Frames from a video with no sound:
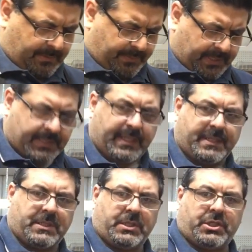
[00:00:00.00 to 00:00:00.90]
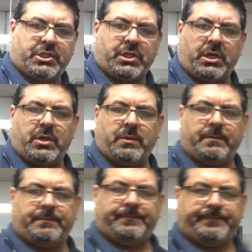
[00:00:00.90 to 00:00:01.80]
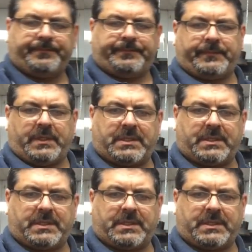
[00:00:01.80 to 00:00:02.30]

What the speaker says: Place it into the shoe as